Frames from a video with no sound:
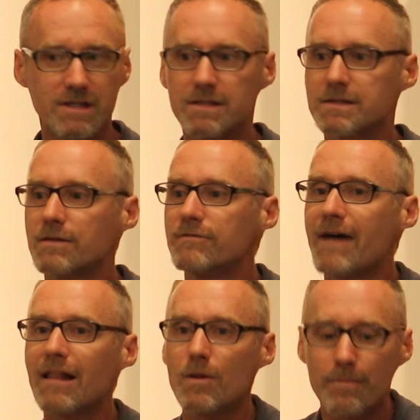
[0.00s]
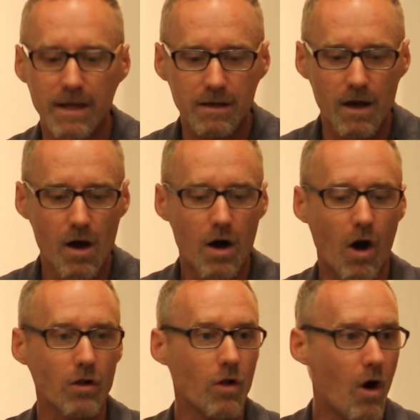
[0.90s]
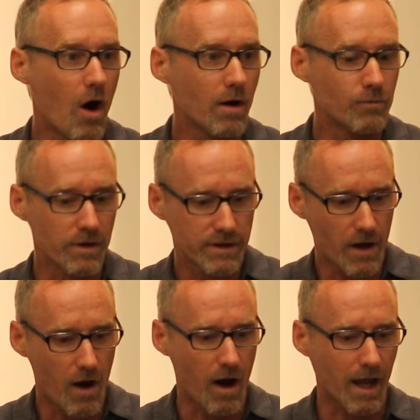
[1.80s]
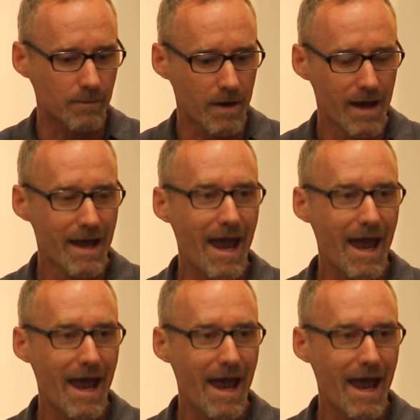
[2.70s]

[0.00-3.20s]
It's developing along with time,